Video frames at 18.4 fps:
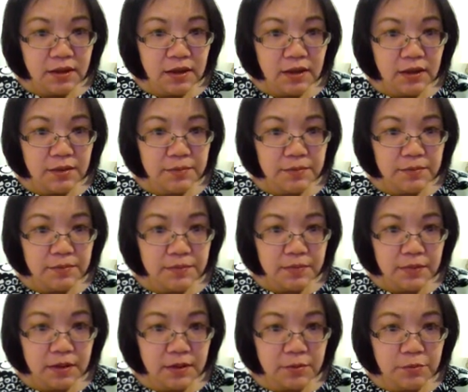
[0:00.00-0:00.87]

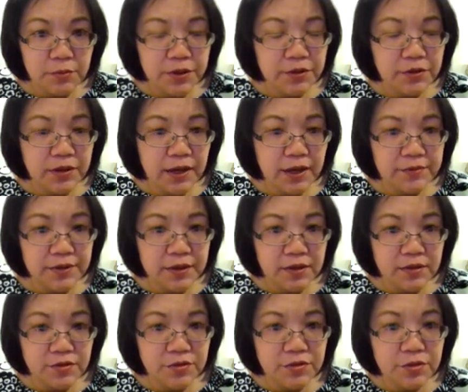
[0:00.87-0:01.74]
When you have
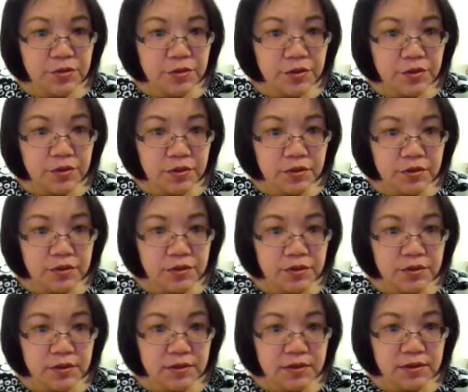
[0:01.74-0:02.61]
a
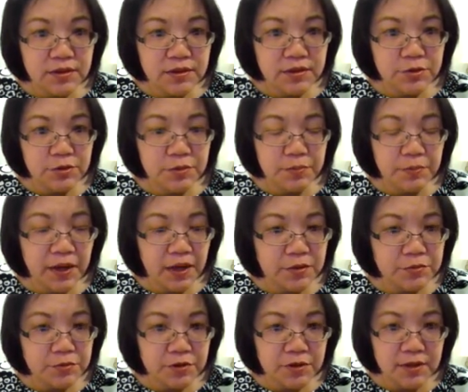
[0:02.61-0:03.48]
circular decision
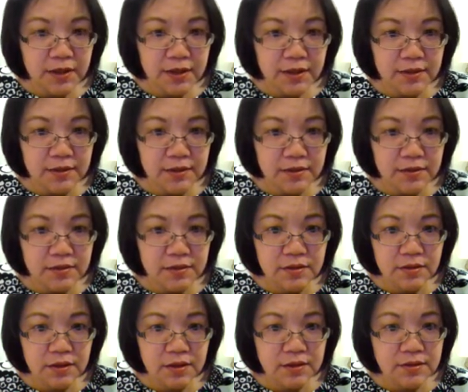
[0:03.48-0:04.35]
boundary like
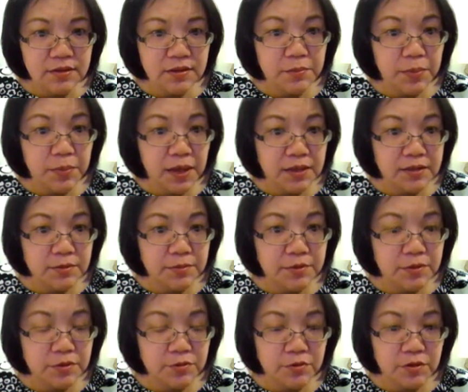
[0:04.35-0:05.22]
this, it's
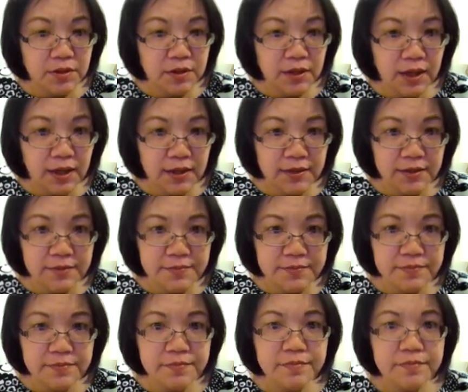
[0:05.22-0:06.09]
impossible to draw a line.
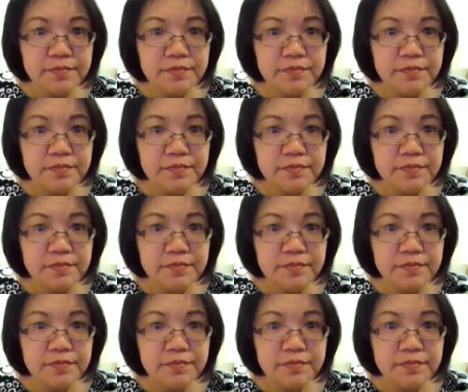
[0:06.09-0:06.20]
